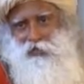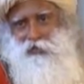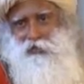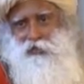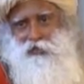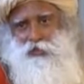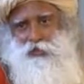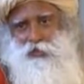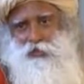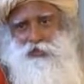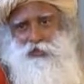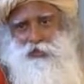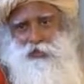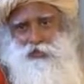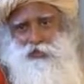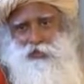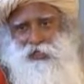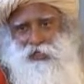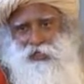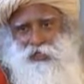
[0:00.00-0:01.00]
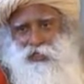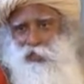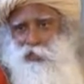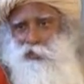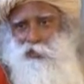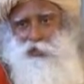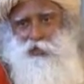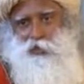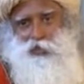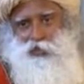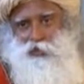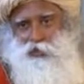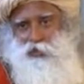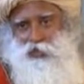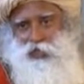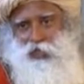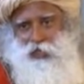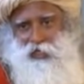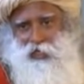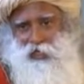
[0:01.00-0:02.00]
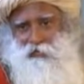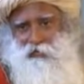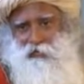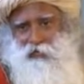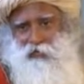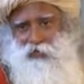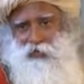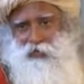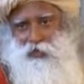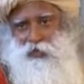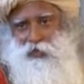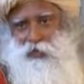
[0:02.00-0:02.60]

good things are said, he won't do that, he will do the